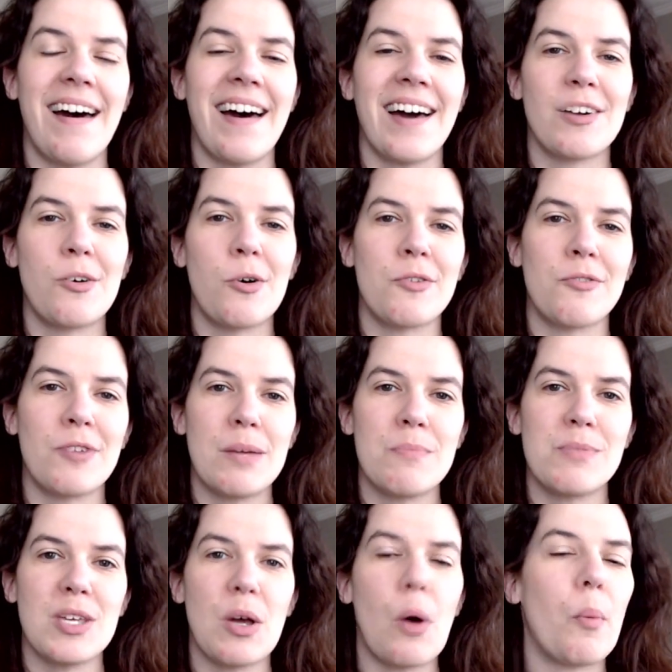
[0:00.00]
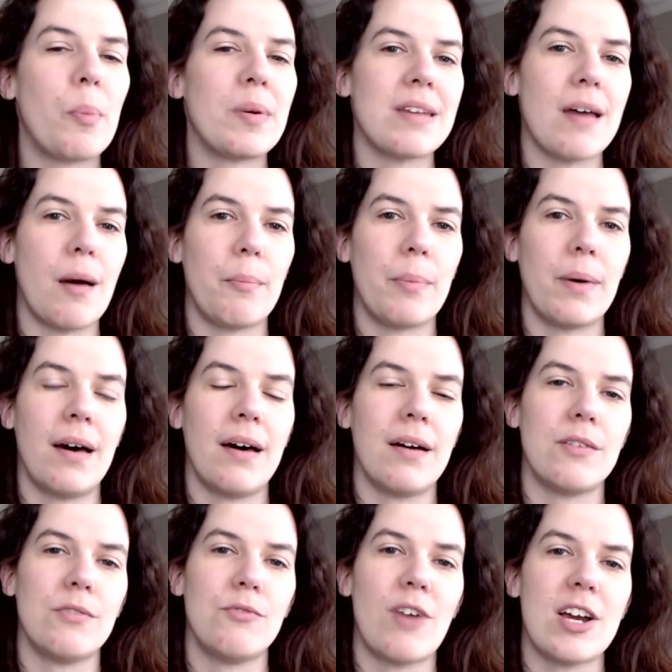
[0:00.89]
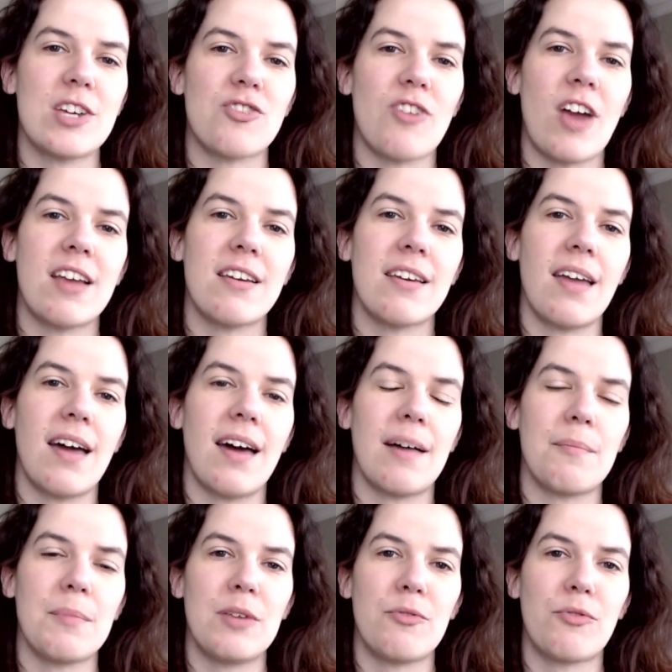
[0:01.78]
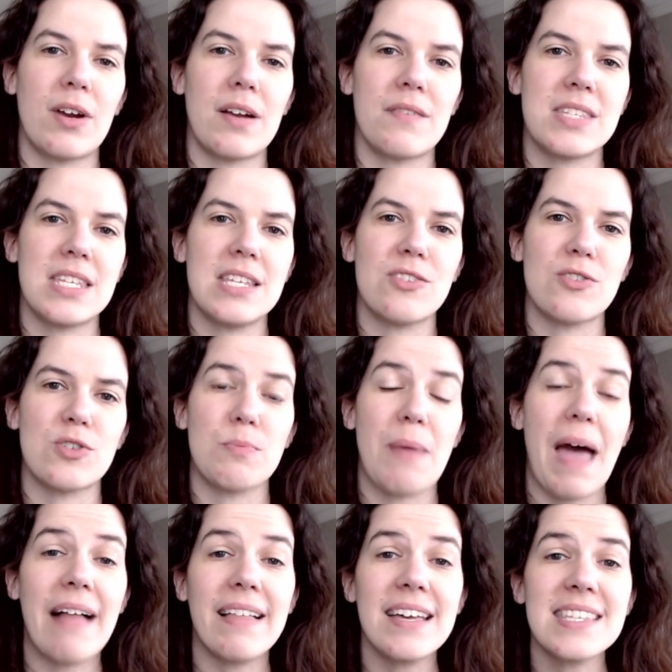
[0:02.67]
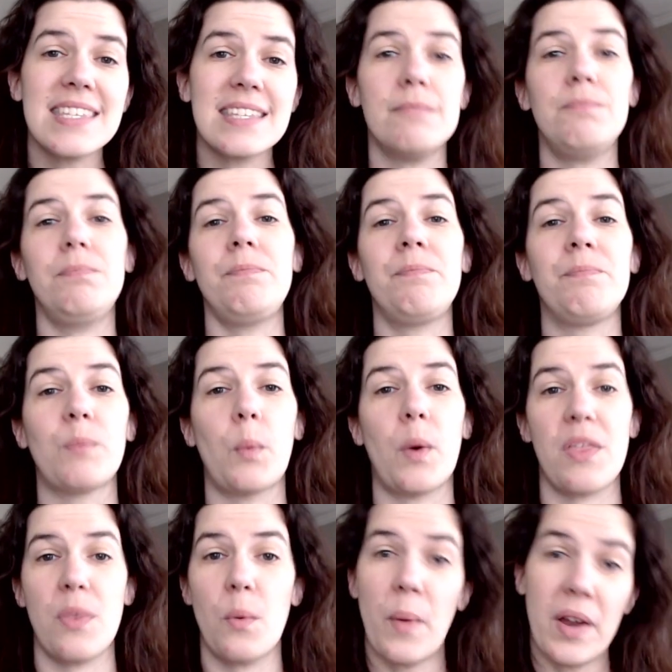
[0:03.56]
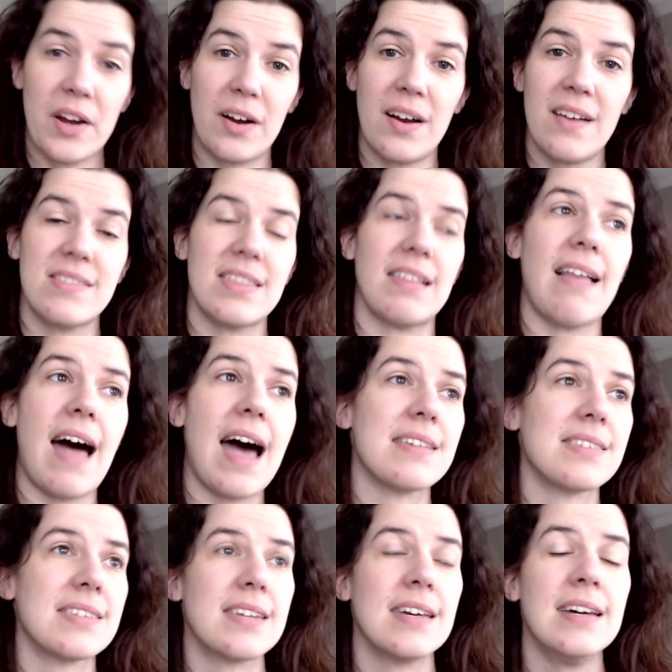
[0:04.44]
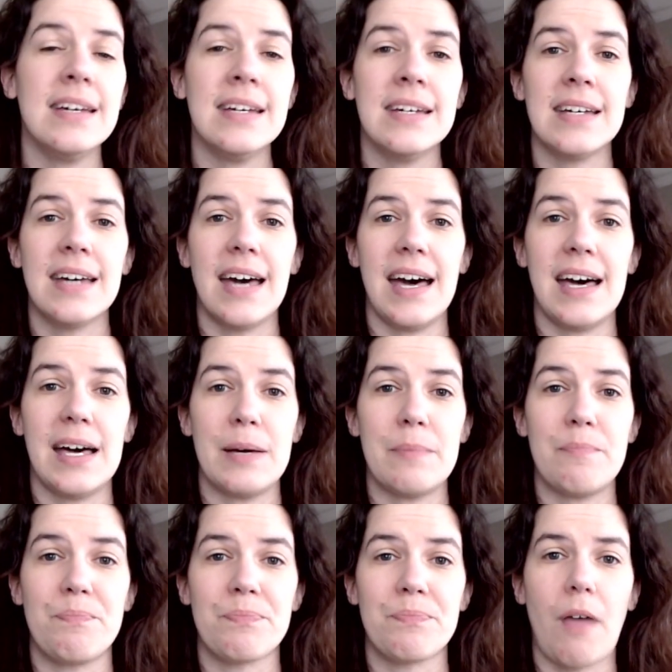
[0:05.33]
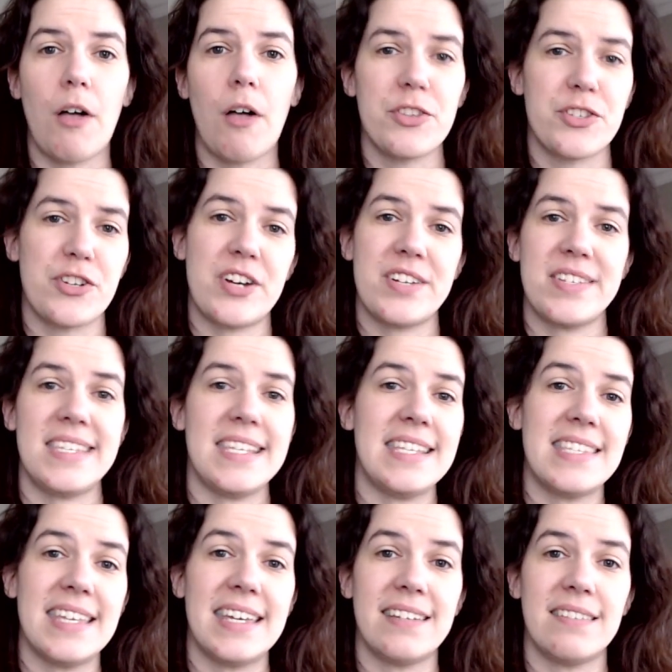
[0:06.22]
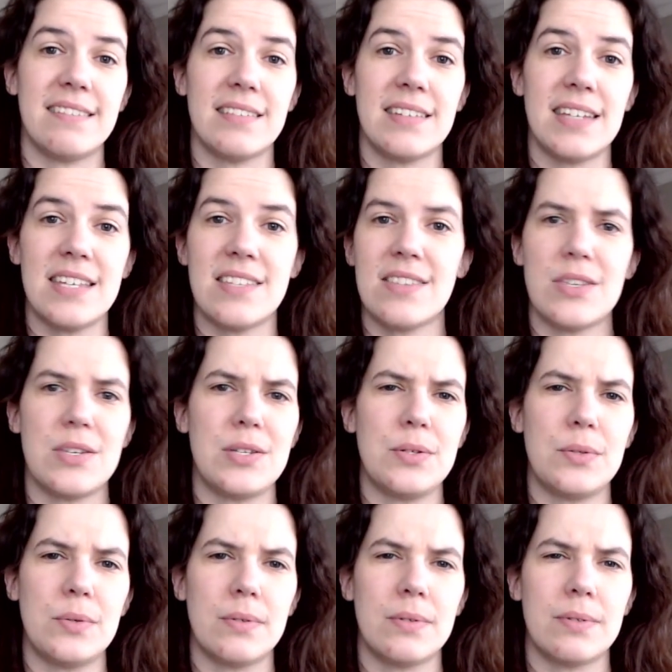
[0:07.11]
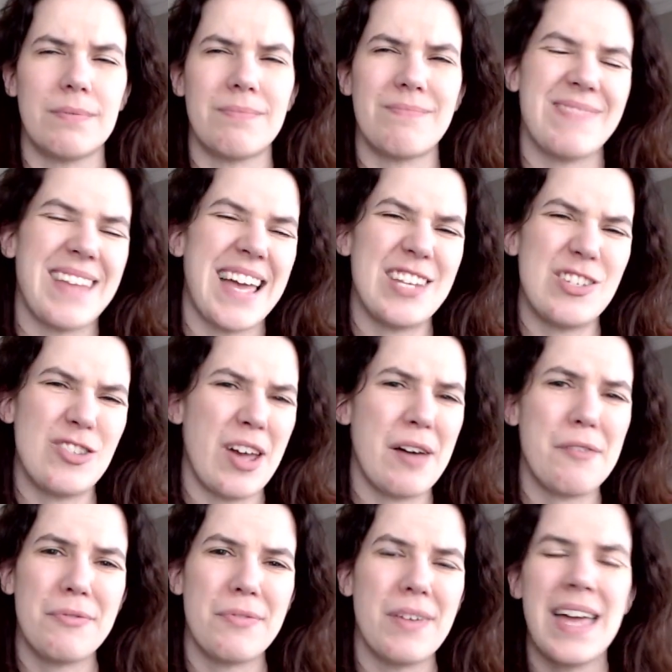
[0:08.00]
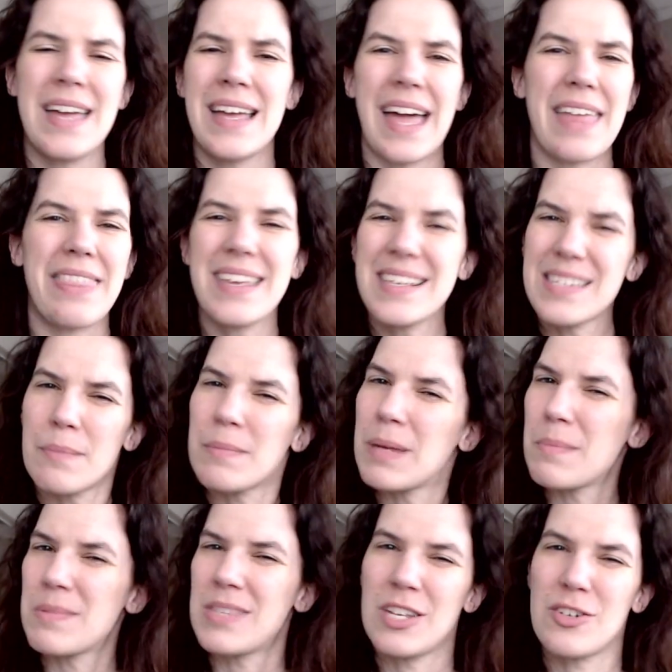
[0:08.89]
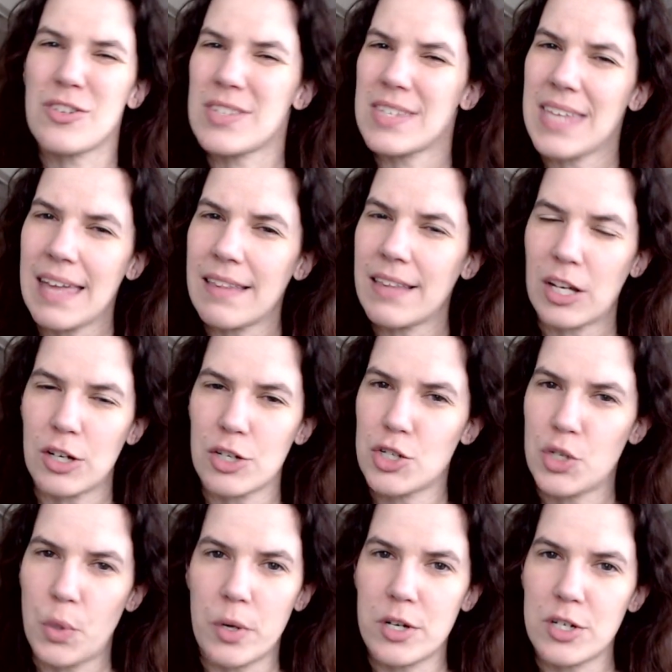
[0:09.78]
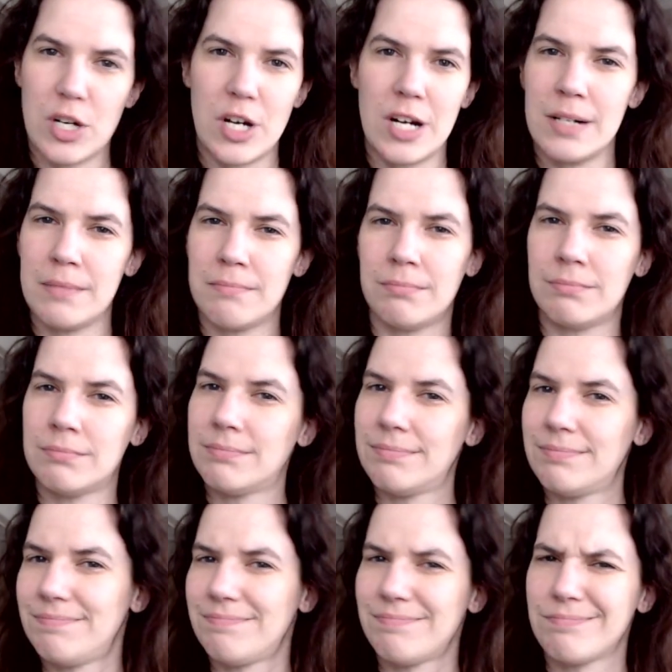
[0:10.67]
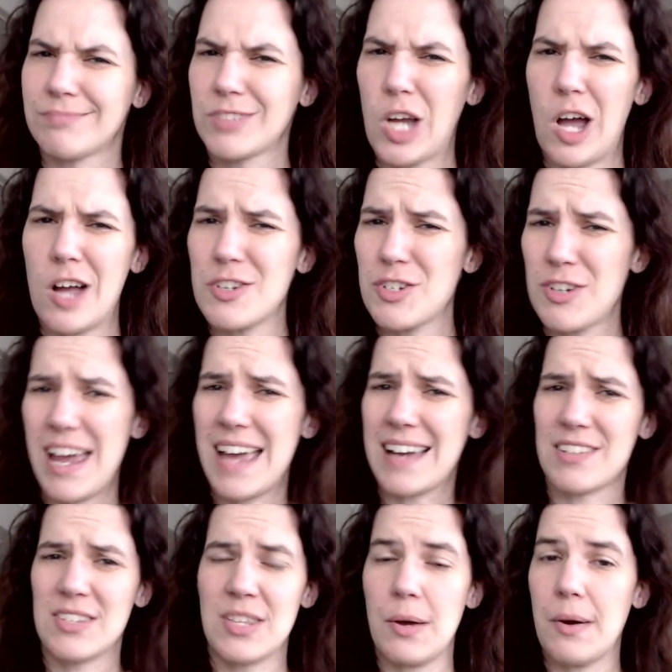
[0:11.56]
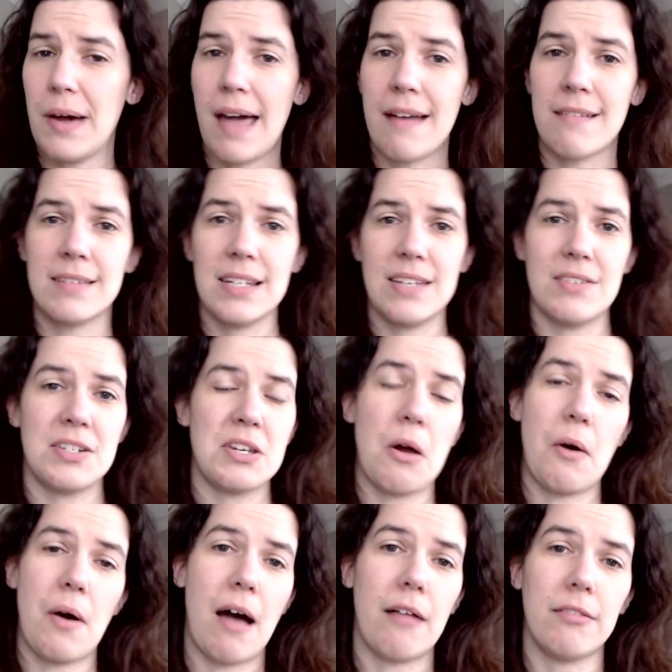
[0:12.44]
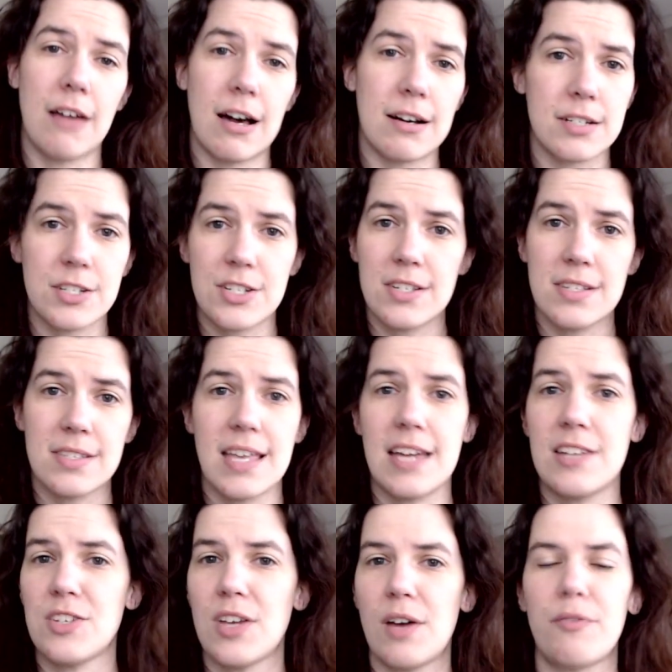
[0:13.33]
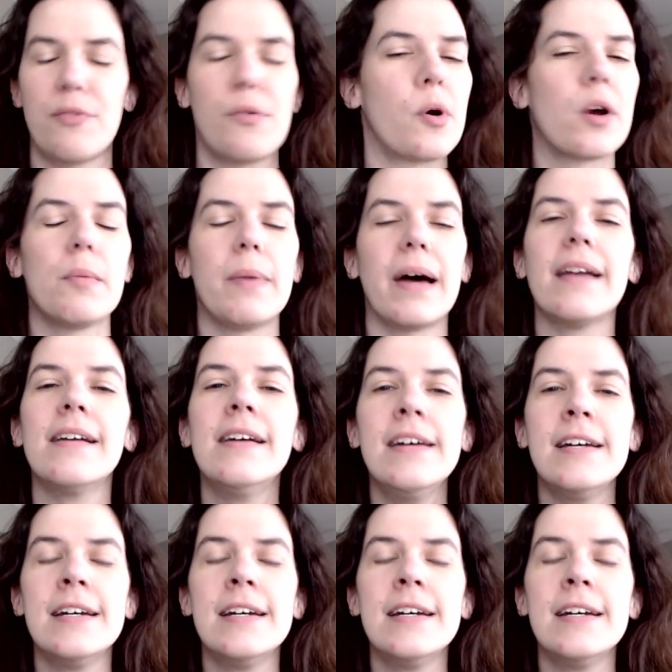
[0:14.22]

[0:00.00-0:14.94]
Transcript: Gordon Ramsay opened up a restaurant in front of Caesar's Palace where the winner of the last All-Star season is the new head chef. I think sometimes they just get like a short-term contract, so I don't even know how long she's head chef for, but